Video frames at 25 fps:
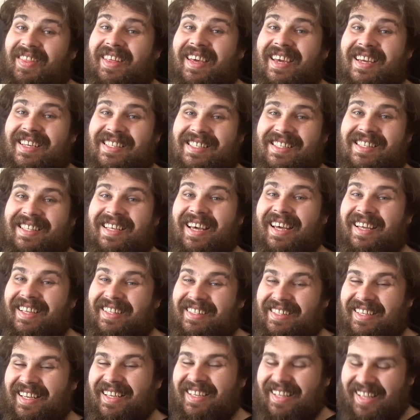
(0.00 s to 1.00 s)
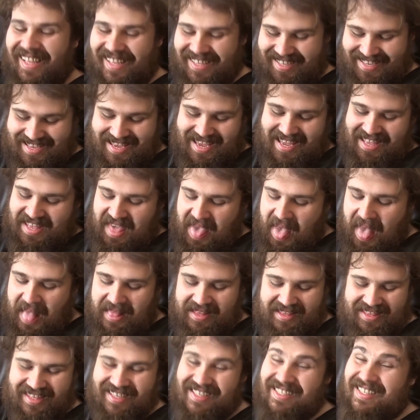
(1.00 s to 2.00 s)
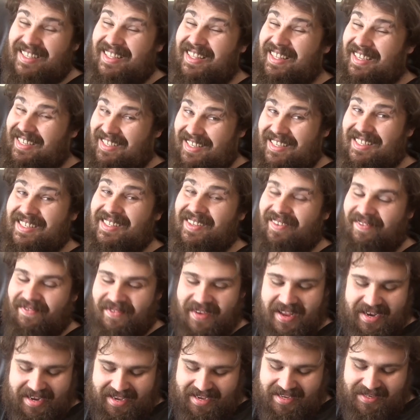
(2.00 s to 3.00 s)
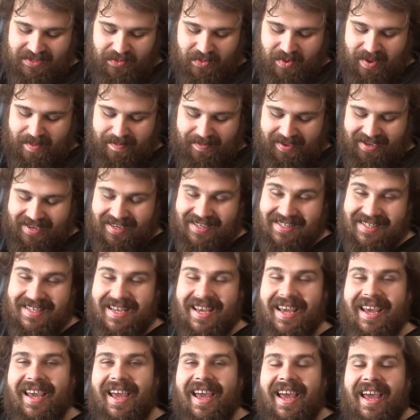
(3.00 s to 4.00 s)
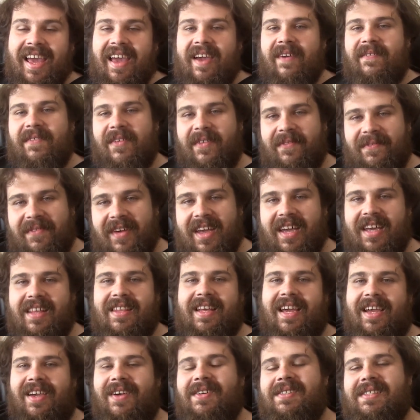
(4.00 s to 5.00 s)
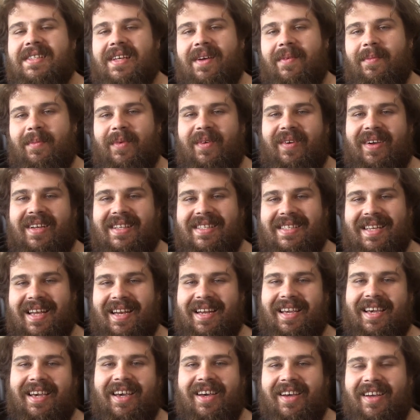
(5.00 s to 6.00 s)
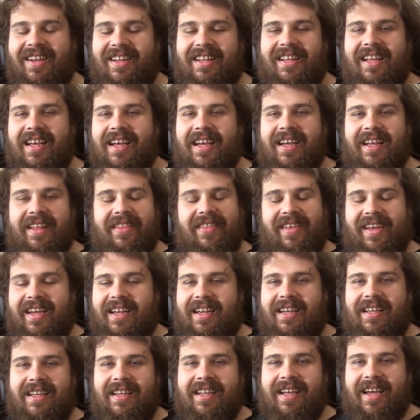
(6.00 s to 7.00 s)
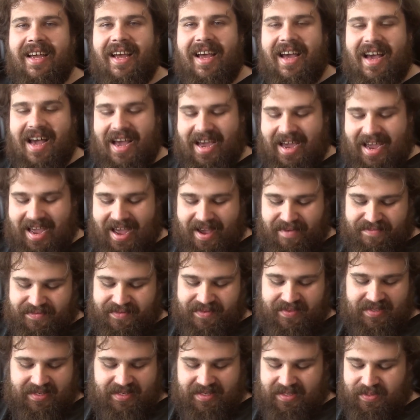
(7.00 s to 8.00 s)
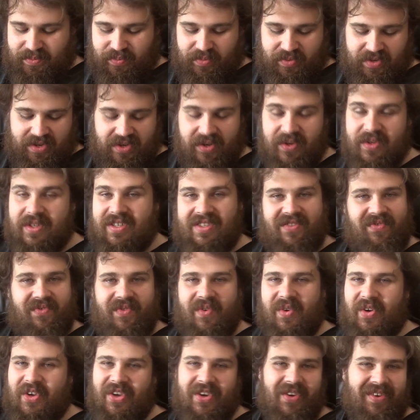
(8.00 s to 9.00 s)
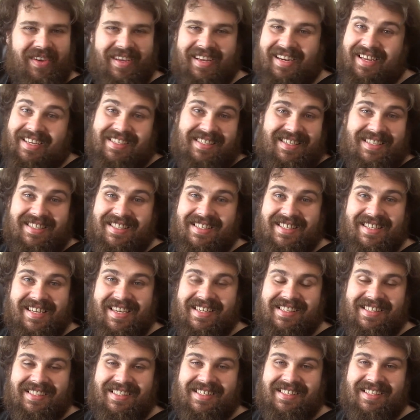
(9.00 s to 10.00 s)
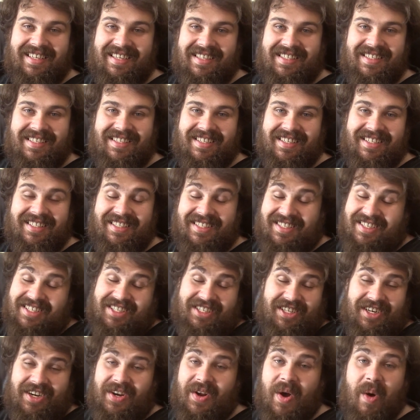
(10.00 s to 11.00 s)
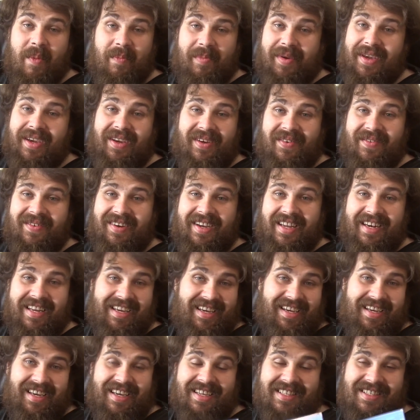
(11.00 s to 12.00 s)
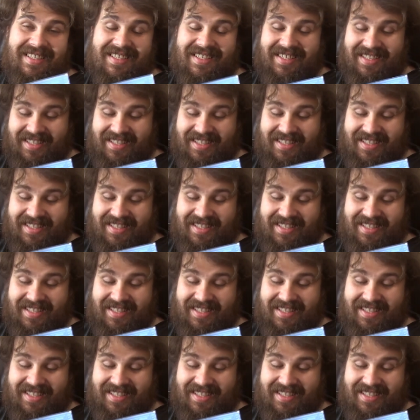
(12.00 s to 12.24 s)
this is the funniest one, because if you think that your submarine's any good, then I have some news for you. It isn't. It's a jalopy, really.